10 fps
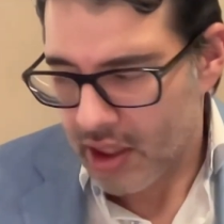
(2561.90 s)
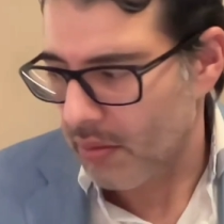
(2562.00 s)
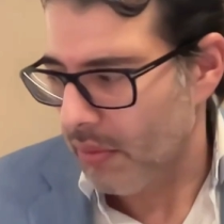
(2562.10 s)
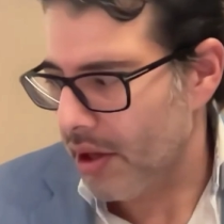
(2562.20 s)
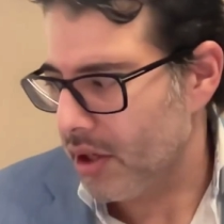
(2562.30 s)

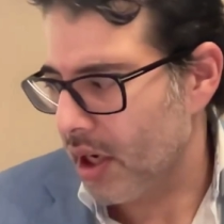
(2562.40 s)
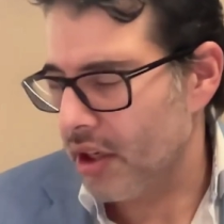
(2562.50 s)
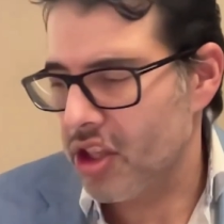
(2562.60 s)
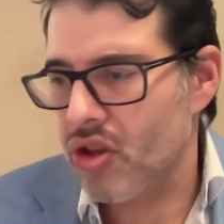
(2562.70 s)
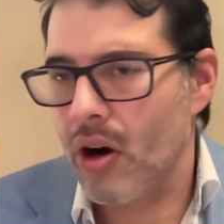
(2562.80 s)
other kind
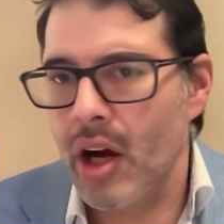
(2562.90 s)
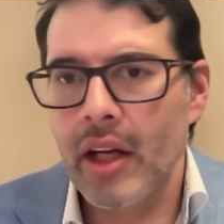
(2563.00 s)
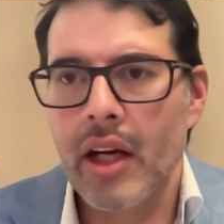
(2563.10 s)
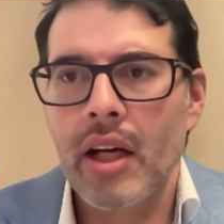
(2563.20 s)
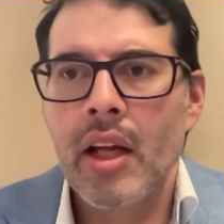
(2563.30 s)
of strong
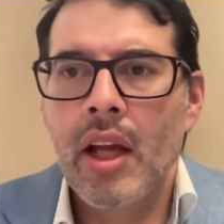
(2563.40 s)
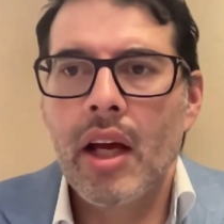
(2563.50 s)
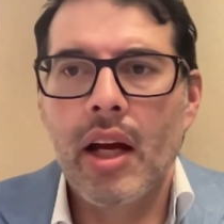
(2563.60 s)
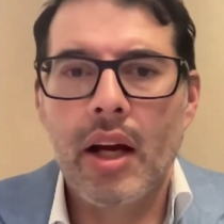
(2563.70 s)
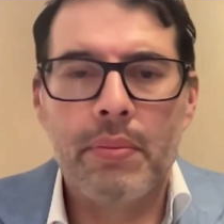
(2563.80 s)

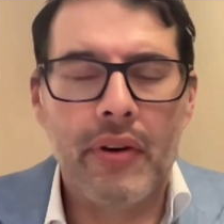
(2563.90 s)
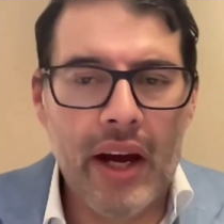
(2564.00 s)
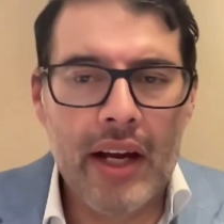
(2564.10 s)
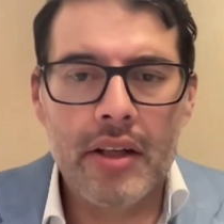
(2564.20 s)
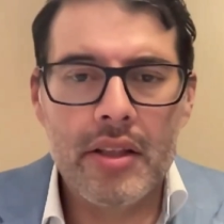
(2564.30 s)

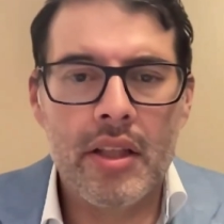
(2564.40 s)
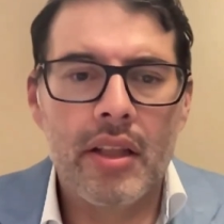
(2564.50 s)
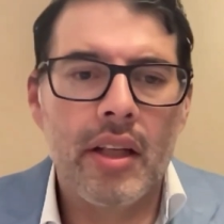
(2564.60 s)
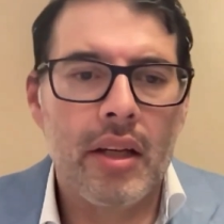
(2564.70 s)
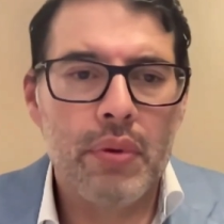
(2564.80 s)
providers
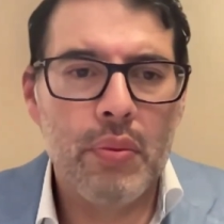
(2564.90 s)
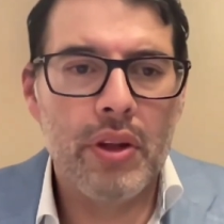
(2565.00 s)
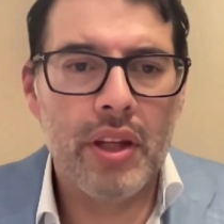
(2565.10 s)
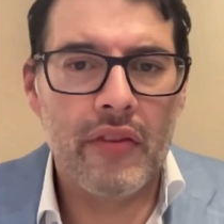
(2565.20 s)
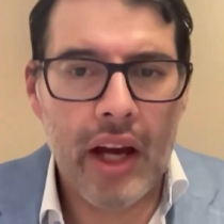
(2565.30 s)
and people
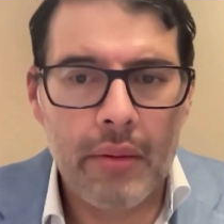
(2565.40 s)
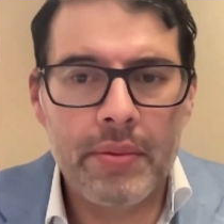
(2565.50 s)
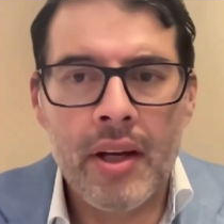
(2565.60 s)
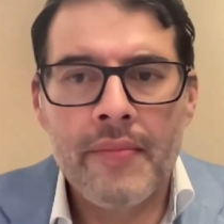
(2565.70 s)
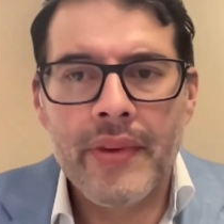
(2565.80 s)
that have
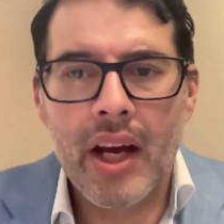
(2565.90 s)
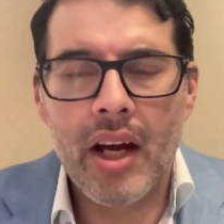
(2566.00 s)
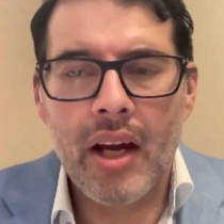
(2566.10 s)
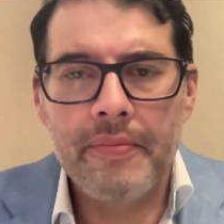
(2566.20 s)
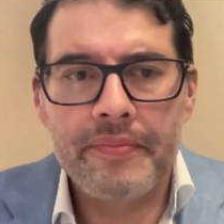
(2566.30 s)
helped.
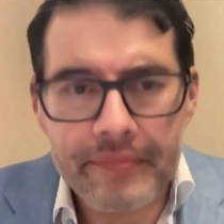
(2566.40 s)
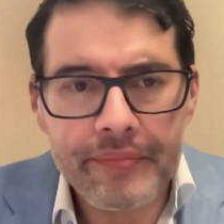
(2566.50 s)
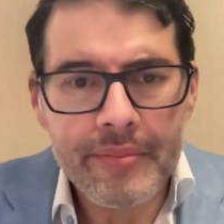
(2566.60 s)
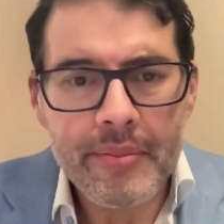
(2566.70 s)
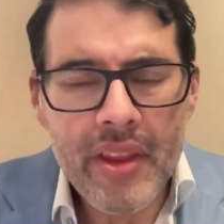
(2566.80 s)

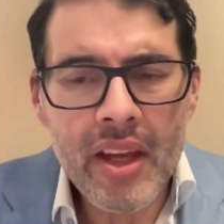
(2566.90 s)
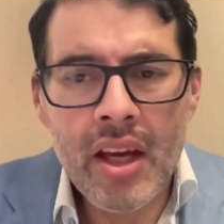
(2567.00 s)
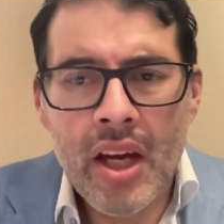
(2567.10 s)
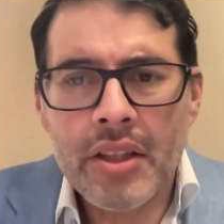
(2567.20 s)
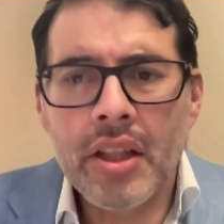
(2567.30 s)

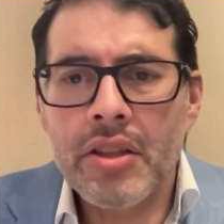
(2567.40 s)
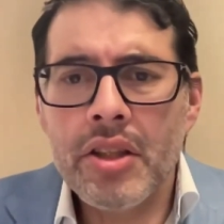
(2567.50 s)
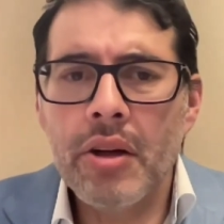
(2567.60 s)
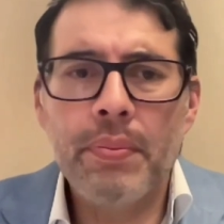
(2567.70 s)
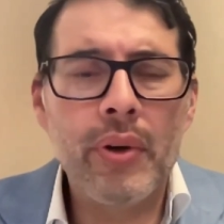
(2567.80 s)
To
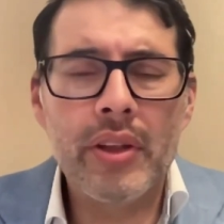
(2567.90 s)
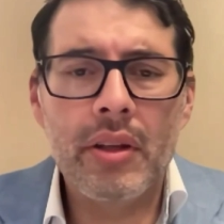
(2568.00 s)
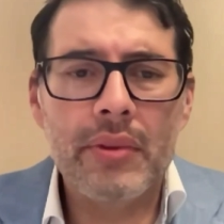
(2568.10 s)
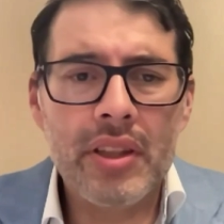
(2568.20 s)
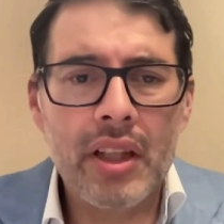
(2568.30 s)
your point though,
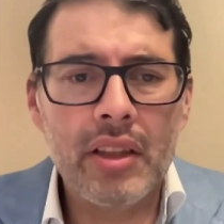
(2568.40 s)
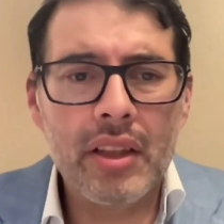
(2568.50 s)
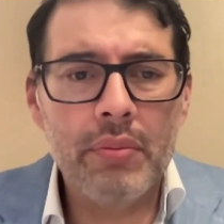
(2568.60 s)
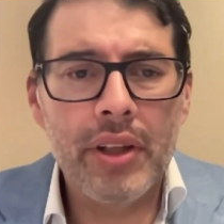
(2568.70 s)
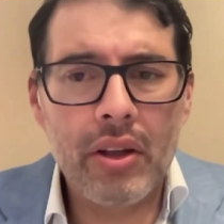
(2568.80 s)
and we talked a
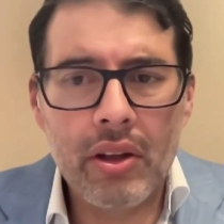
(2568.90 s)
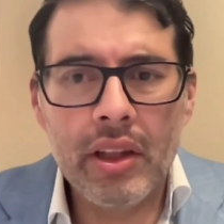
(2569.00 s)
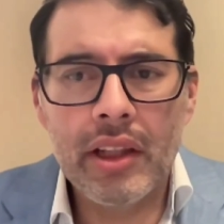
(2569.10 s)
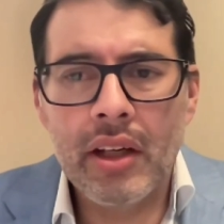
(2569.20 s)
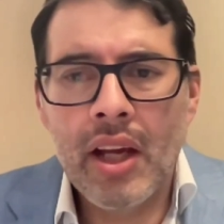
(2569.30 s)
little bit
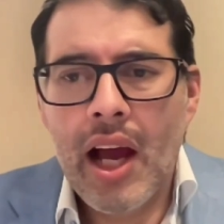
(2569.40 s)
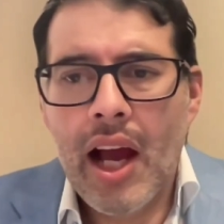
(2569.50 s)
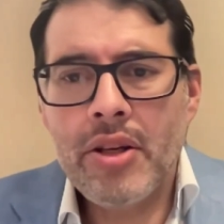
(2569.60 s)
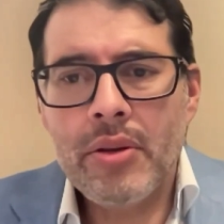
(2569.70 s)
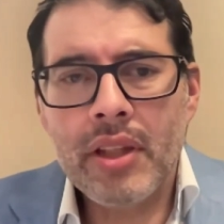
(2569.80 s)
earlier, I
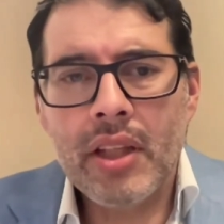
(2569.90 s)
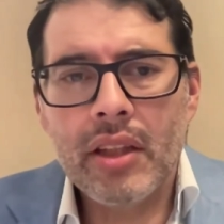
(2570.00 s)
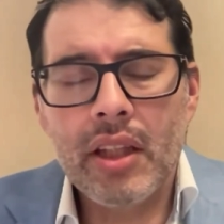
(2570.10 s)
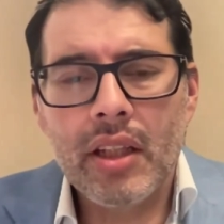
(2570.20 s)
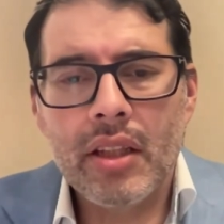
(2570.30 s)
do think
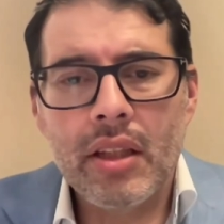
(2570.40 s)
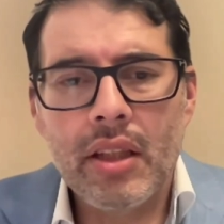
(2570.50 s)
that,